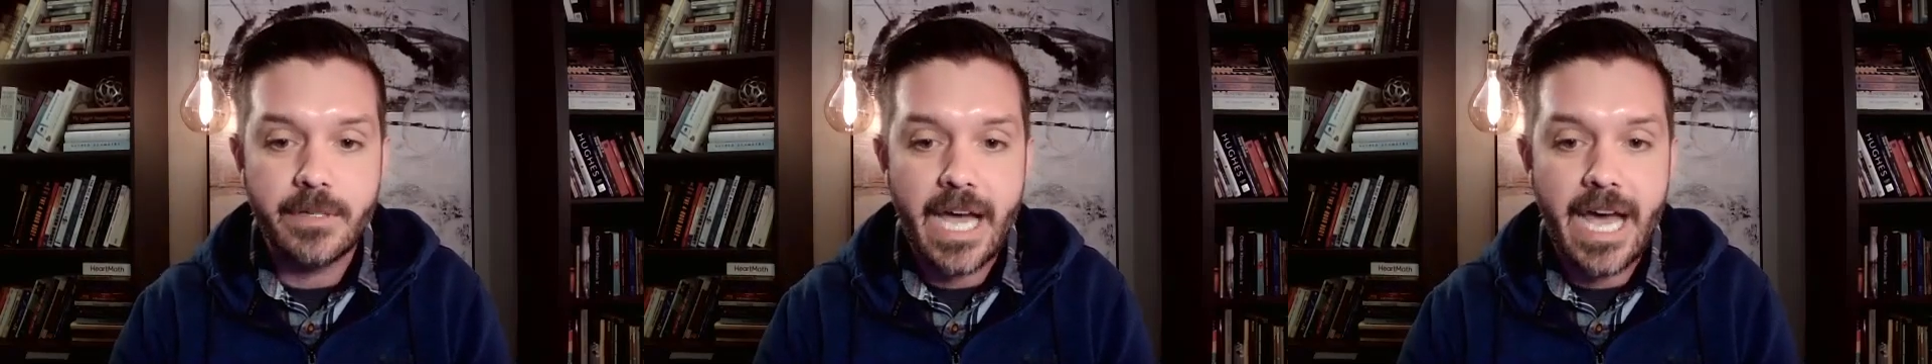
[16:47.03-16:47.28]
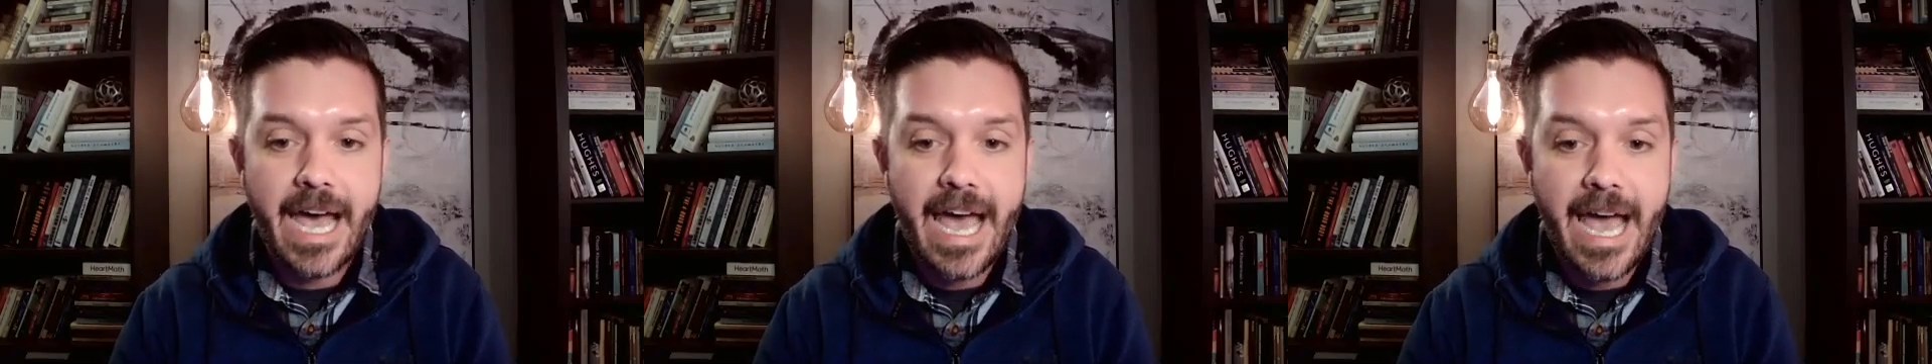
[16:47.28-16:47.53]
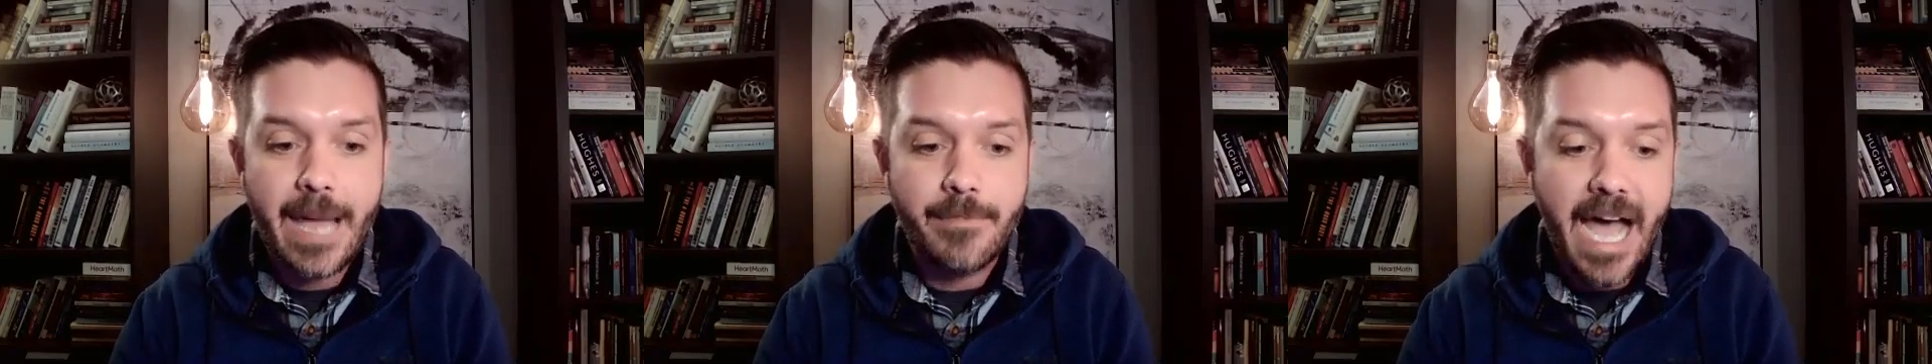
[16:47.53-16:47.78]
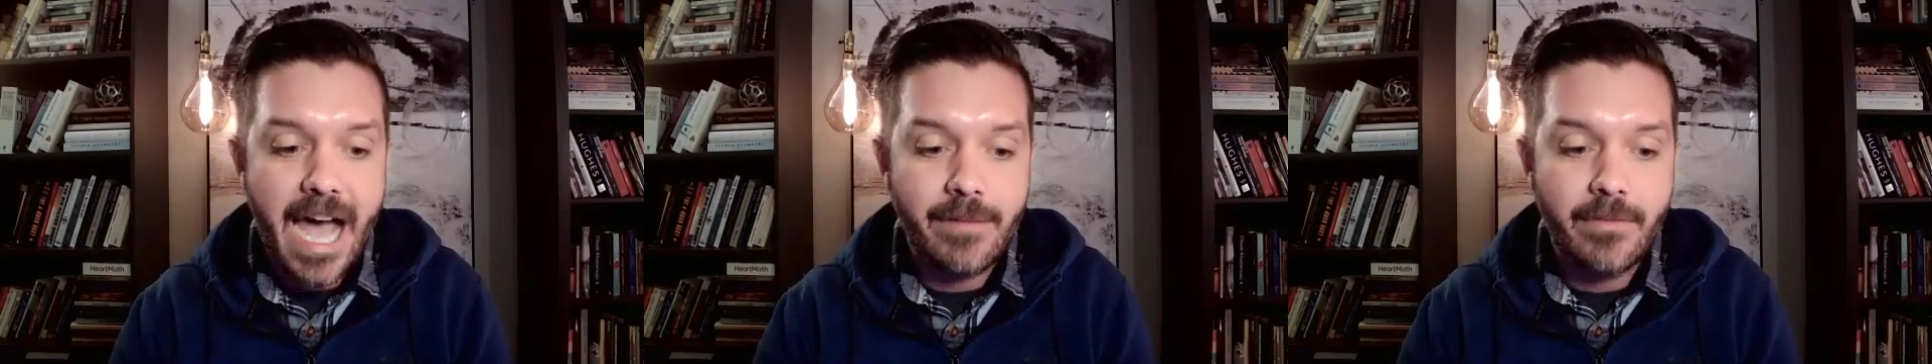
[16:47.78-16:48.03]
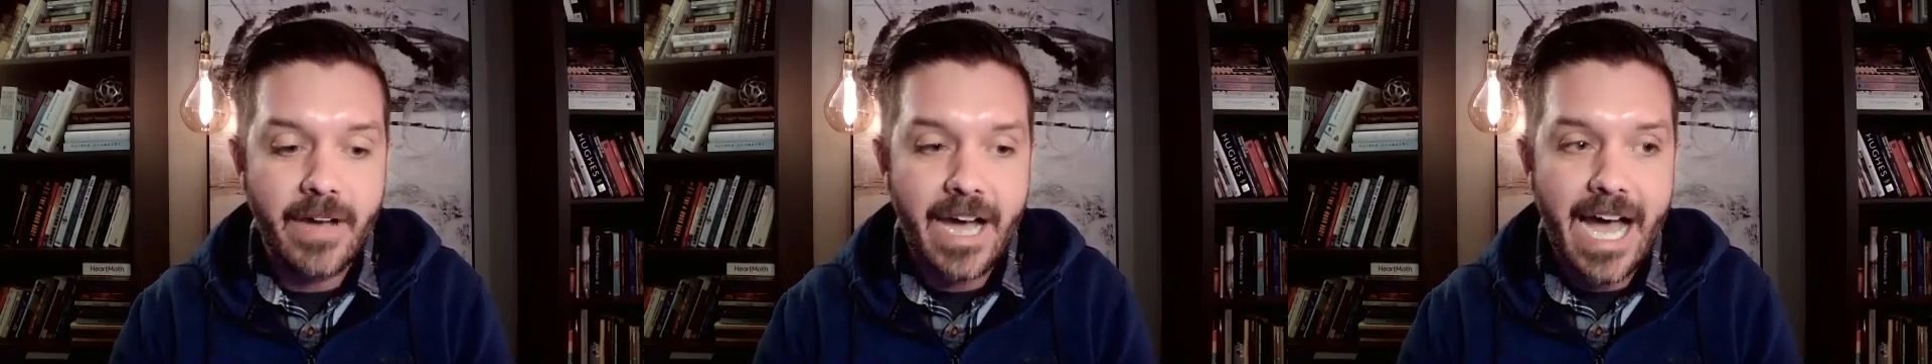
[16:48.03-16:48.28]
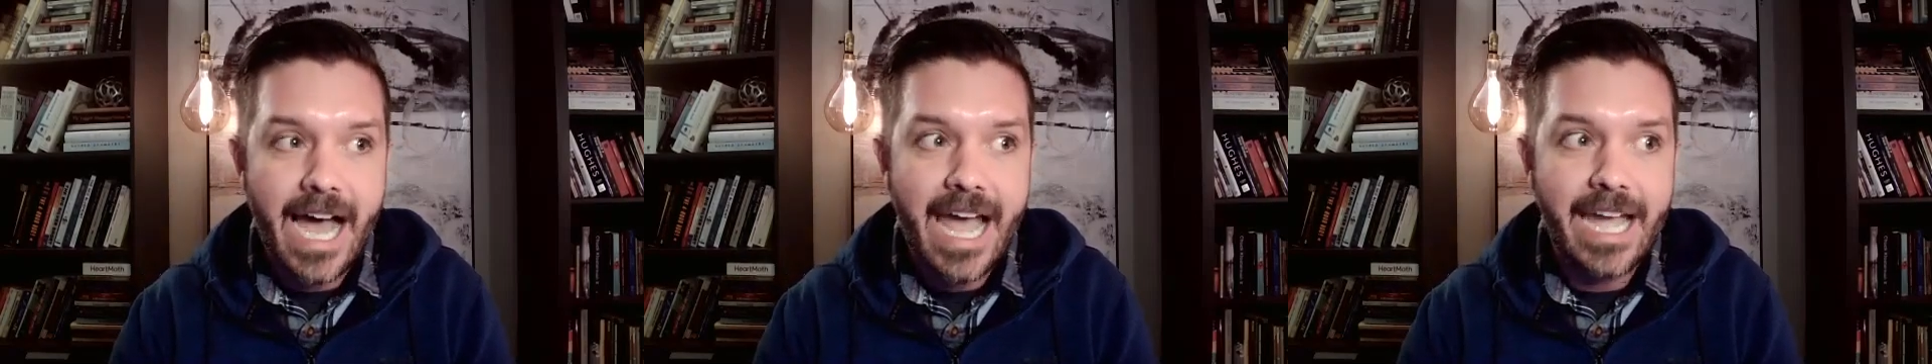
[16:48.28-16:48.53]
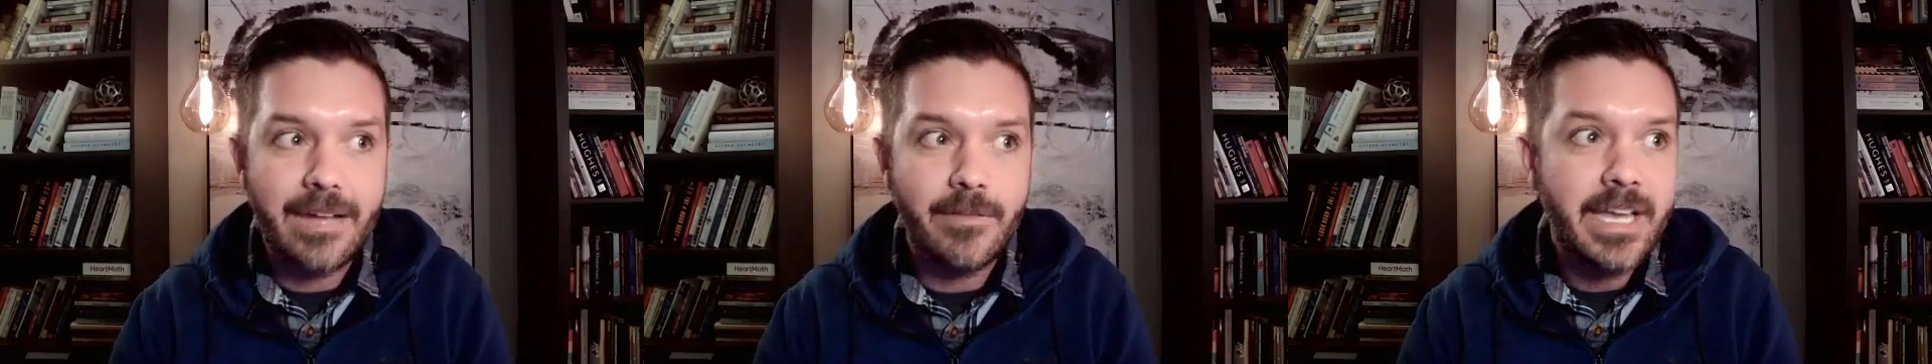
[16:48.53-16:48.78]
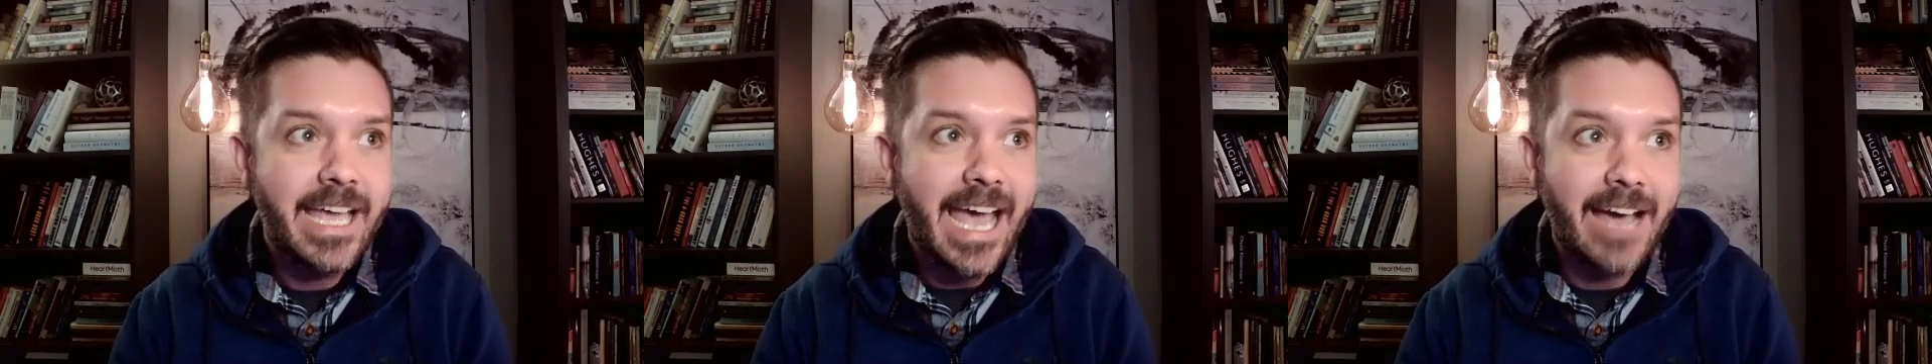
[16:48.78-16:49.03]
I
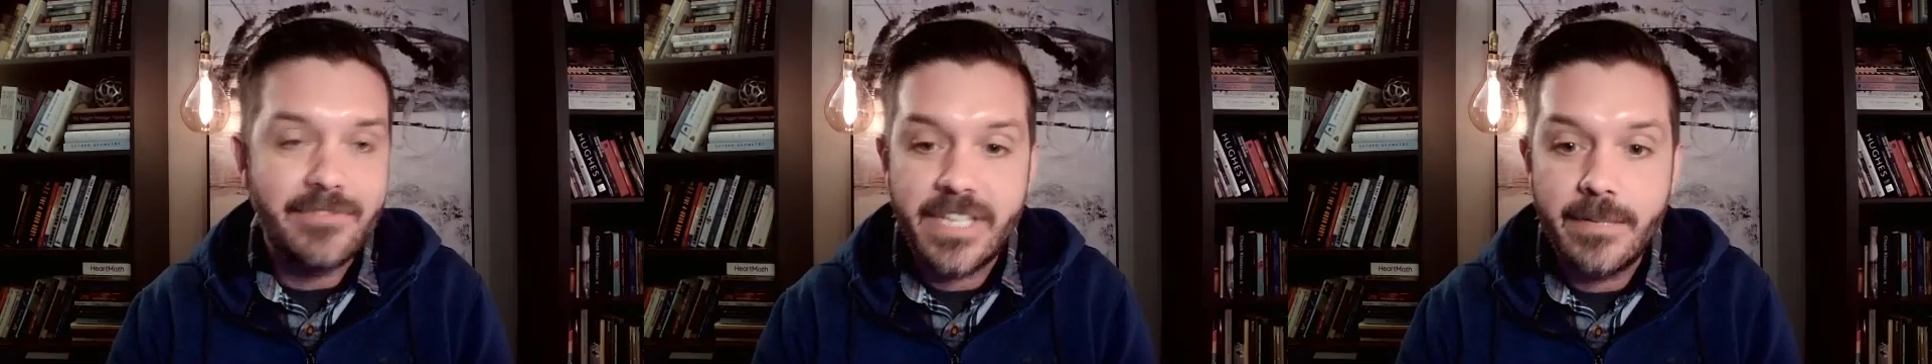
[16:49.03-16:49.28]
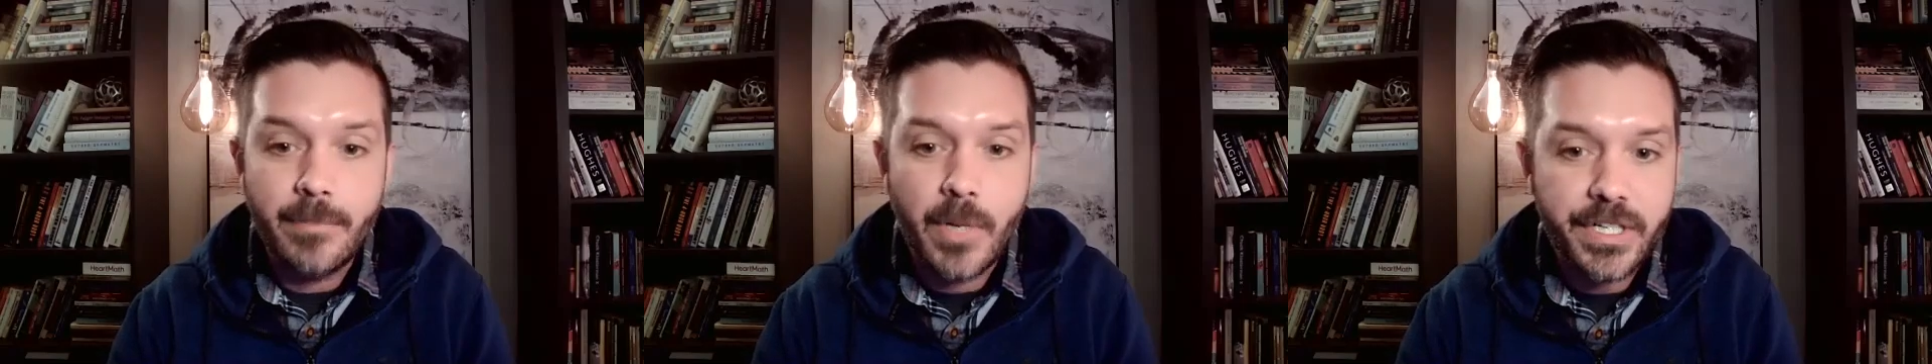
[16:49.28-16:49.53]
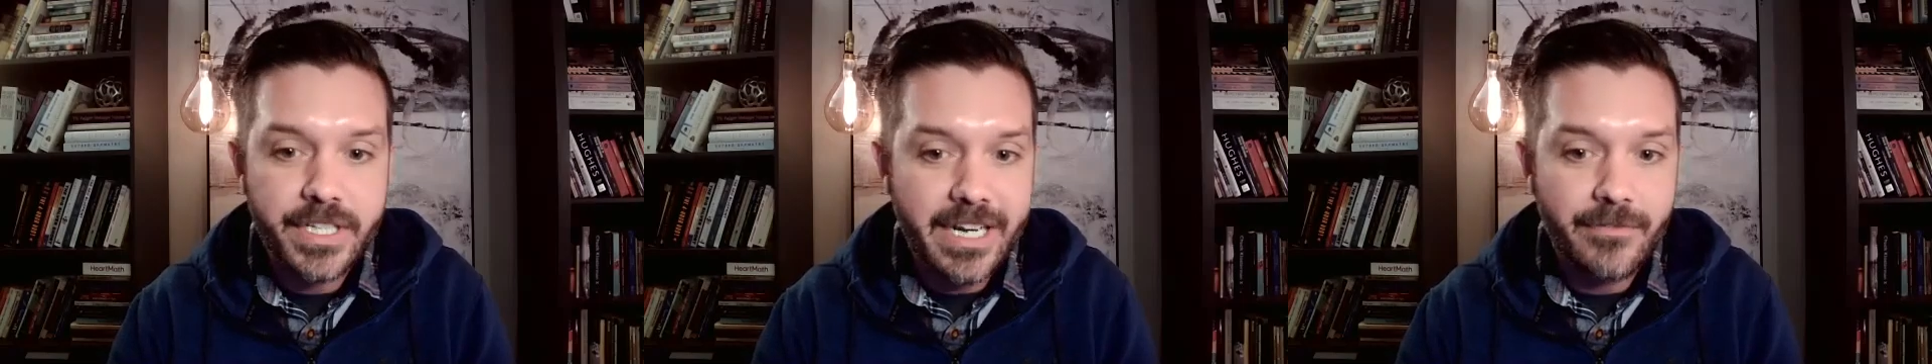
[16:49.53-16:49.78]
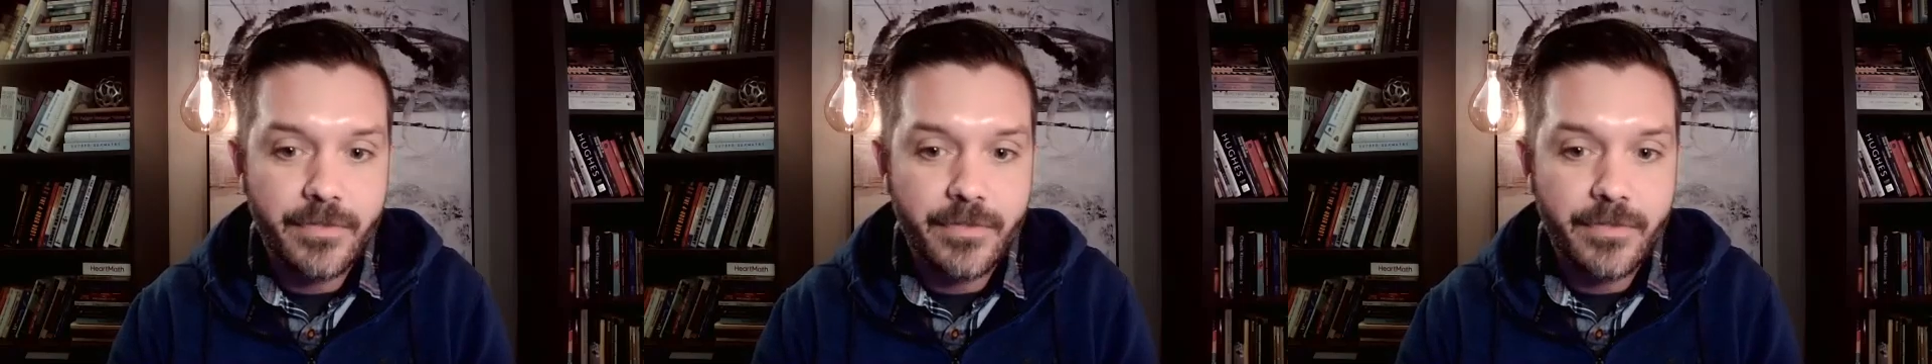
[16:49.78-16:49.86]
have done marketing